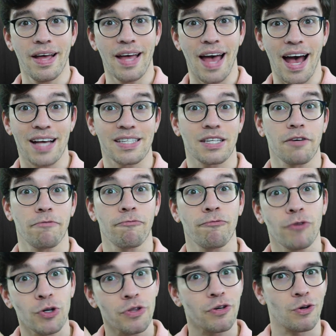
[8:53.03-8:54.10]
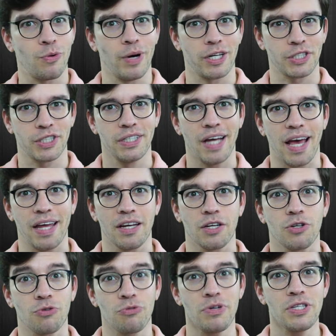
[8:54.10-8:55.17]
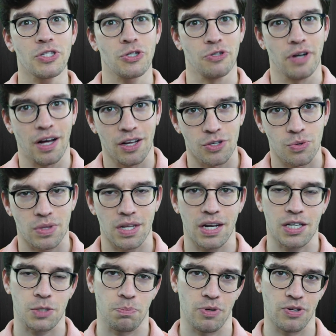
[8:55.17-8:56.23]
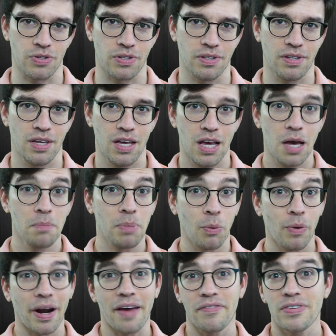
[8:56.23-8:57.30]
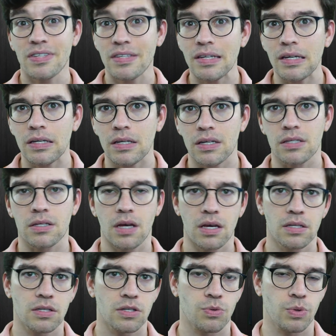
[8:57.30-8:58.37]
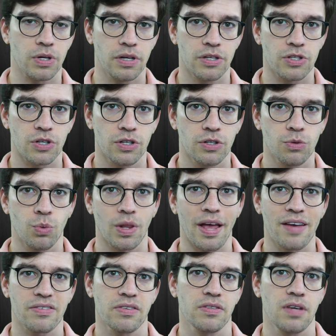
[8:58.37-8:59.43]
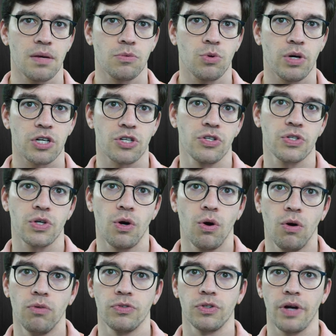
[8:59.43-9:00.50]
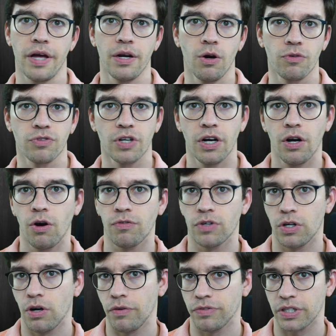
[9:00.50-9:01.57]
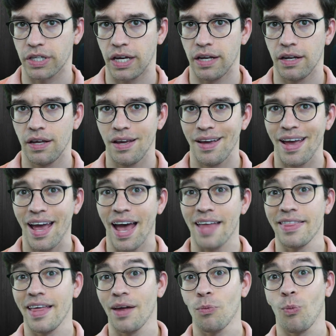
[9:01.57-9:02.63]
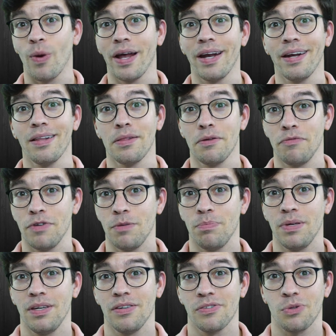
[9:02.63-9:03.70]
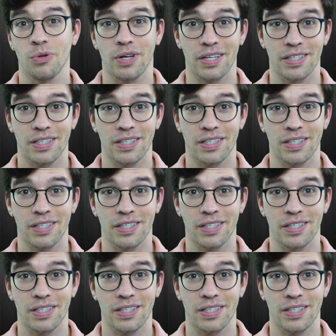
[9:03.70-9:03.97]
ask a further question and increase your knowledge with the next person. But what I've seen is cases where an intern will ask the same questions over and over and over and over again. And then when the VPs all get